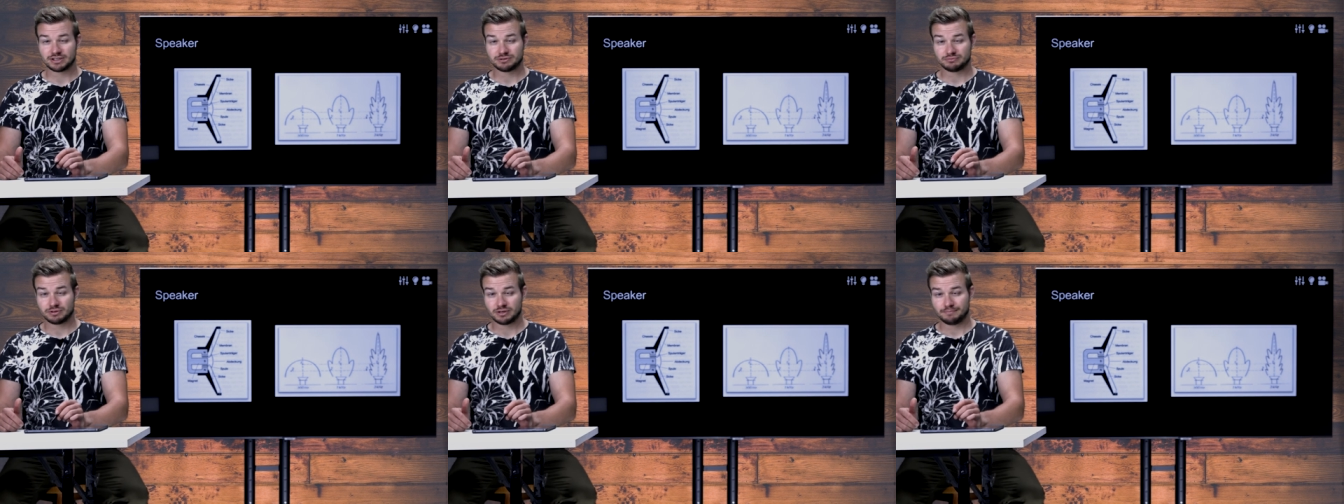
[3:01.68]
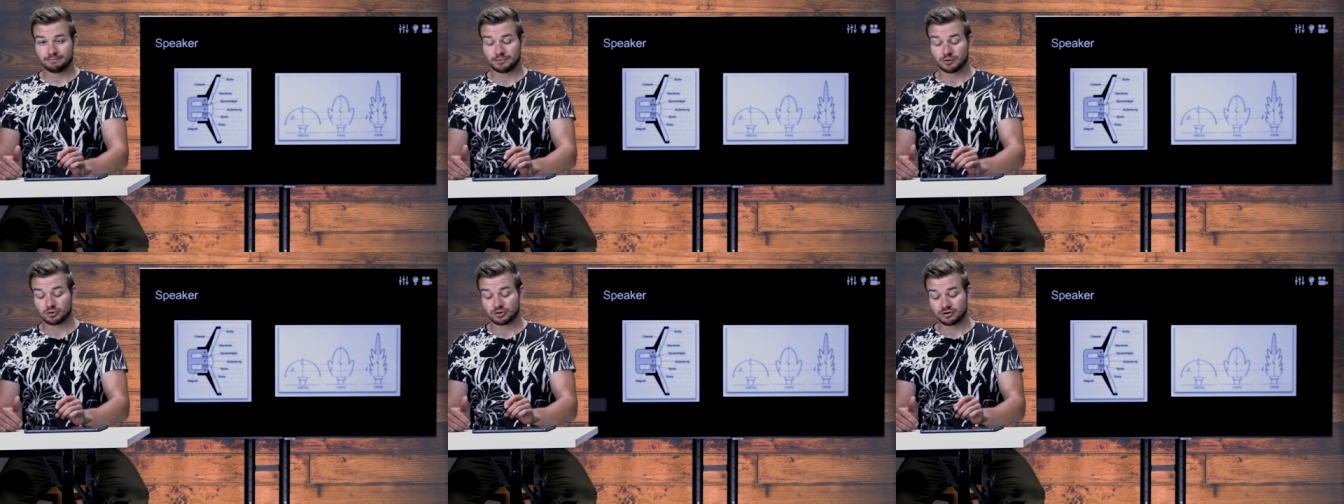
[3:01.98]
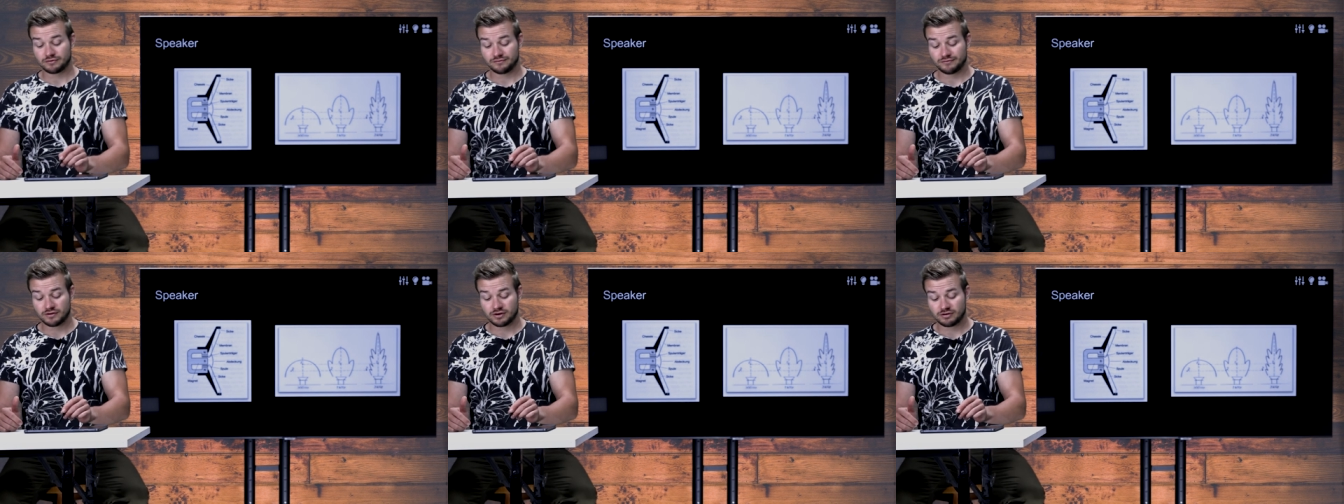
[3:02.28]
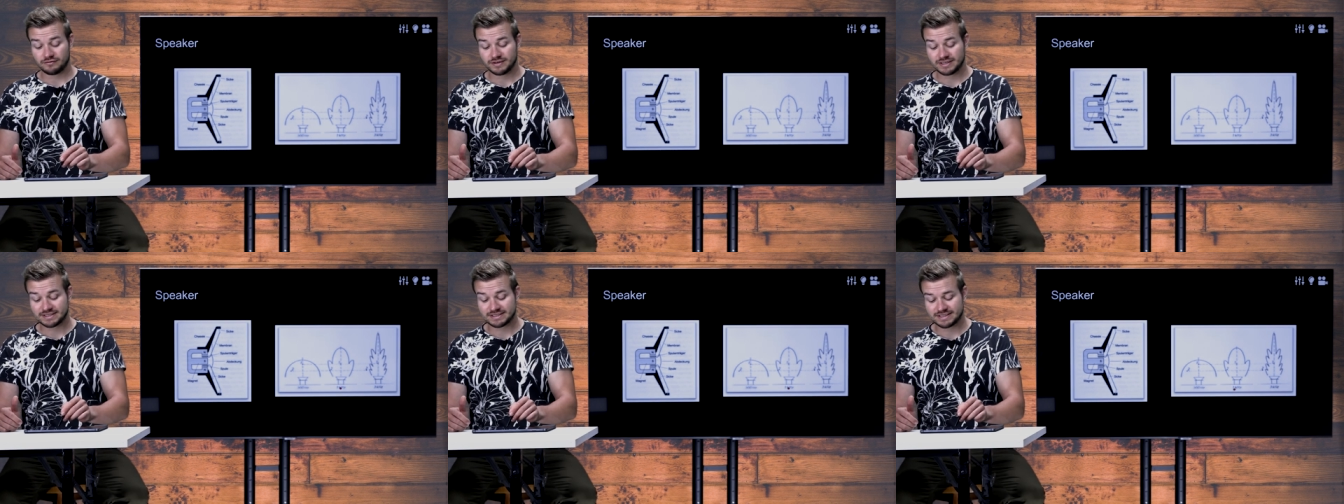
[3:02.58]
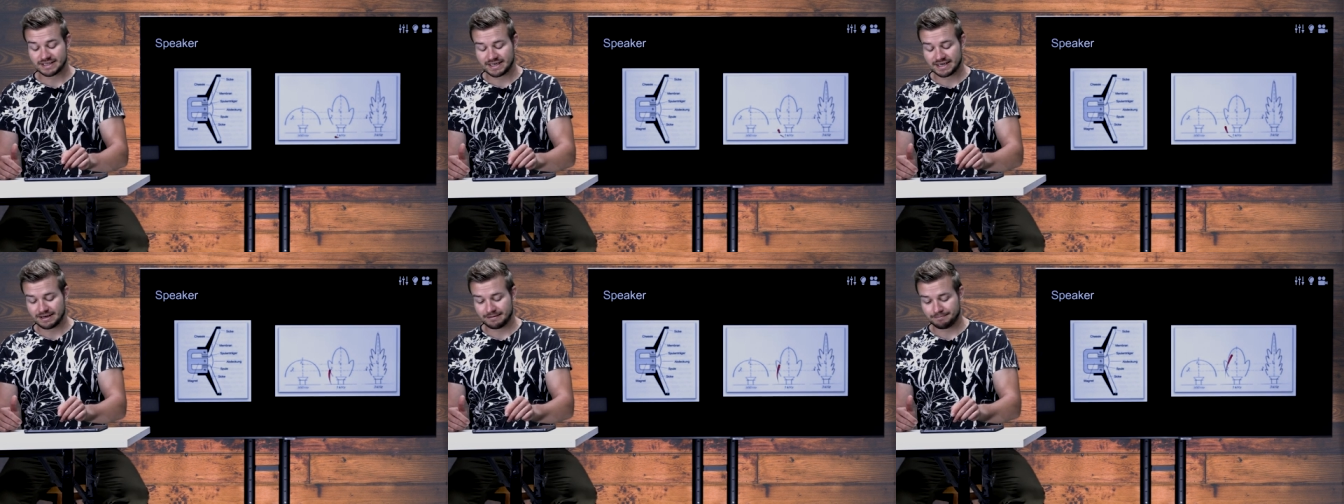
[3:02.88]
much more important where we
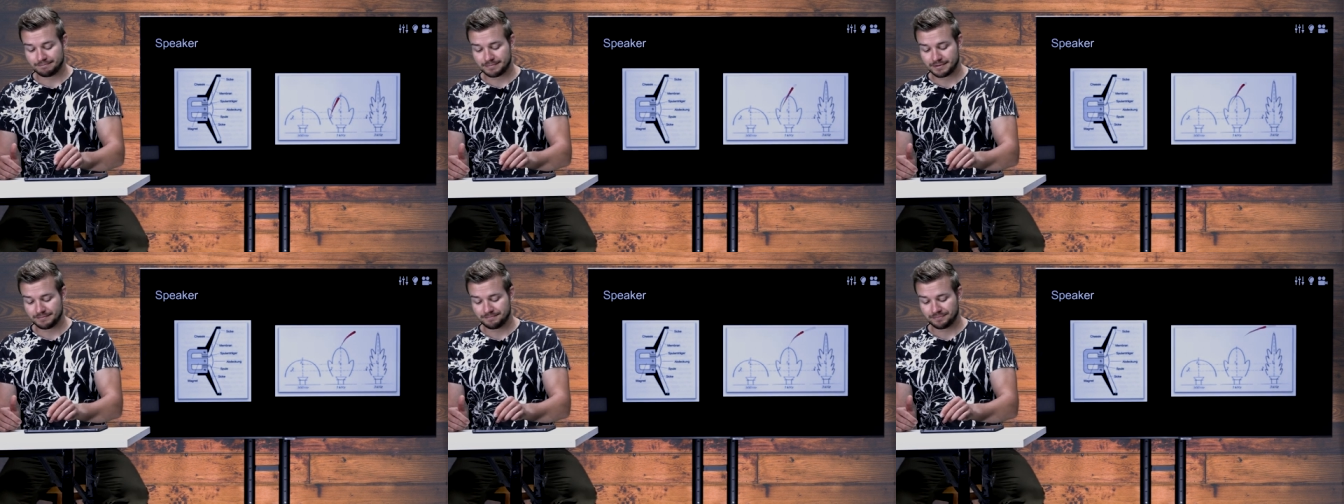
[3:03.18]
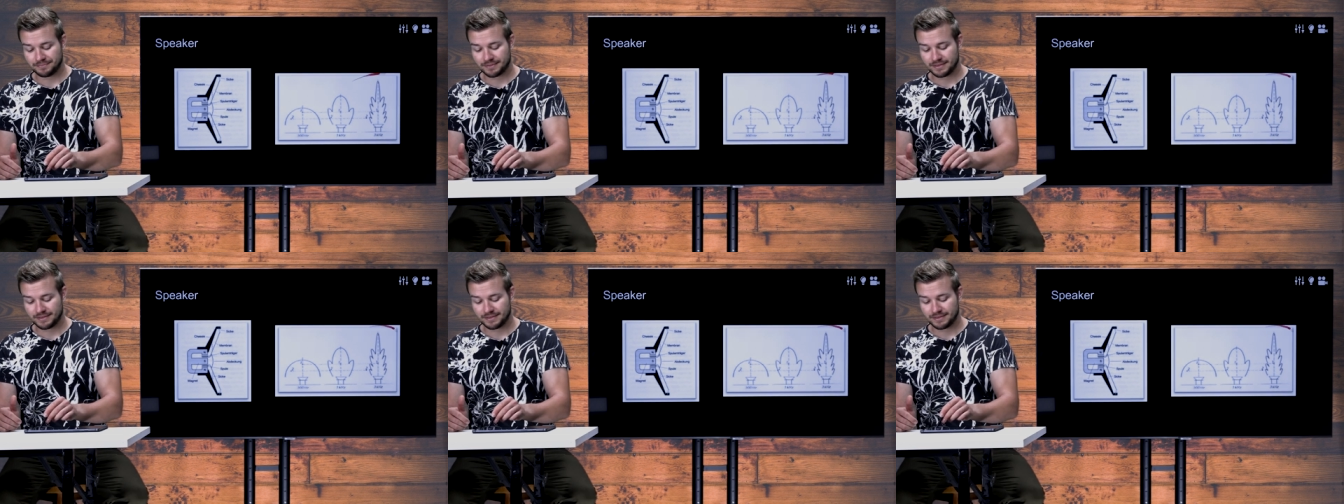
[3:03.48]
set up